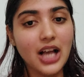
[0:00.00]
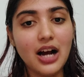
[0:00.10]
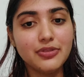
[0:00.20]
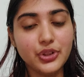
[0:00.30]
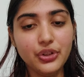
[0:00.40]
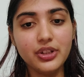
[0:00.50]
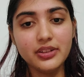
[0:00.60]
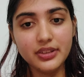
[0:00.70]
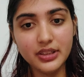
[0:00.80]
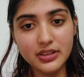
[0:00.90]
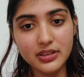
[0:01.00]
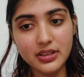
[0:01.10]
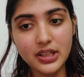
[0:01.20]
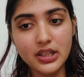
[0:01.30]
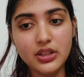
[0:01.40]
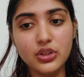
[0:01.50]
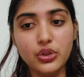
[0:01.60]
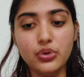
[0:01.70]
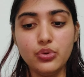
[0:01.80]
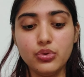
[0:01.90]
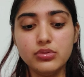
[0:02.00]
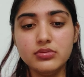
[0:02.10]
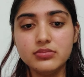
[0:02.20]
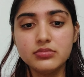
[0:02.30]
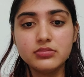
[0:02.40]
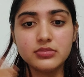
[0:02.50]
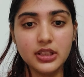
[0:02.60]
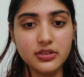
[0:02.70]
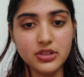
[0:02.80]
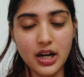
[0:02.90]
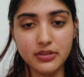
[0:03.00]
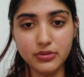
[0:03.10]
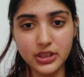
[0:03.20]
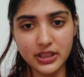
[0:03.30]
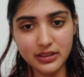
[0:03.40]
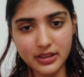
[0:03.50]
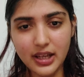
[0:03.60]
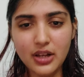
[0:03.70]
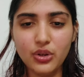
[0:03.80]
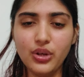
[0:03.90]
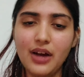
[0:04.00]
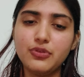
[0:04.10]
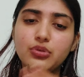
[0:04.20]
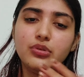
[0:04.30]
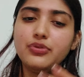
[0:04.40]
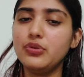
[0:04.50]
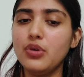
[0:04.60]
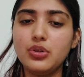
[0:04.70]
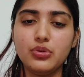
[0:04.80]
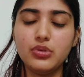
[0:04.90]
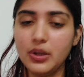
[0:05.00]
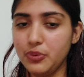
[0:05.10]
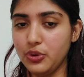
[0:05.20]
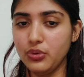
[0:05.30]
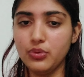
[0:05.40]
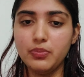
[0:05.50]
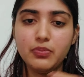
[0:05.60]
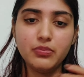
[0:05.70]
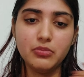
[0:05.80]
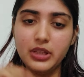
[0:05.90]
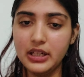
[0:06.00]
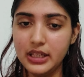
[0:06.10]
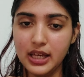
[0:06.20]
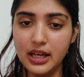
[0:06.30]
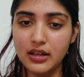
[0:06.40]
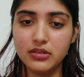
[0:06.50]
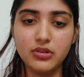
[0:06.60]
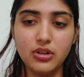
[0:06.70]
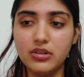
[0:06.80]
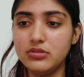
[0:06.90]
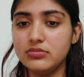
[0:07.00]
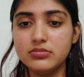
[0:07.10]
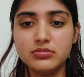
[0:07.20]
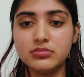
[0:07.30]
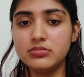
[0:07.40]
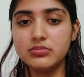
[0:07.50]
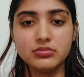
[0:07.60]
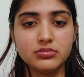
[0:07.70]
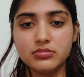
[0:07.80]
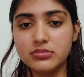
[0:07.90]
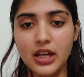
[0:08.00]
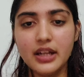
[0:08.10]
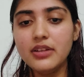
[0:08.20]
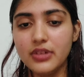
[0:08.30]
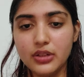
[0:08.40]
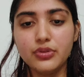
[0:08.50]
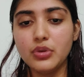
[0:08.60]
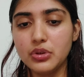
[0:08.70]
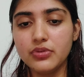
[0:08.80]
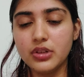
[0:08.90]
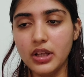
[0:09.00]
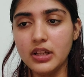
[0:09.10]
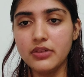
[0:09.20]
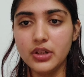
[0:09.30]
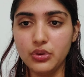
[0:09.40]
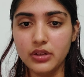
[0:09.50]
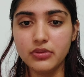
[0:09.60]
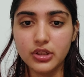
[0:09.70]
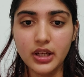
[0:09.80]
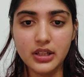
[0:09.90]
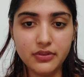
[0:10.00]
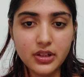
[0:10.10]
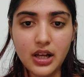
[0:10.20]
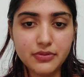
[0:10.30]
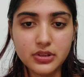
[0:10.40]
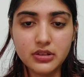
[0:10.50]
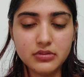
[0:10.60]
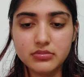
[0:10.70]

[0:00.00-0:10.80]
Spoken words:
after your residency you can start working there, or you have to, if you want to come to India or anywhere, if you want to work anywhere, you can work anywhere after,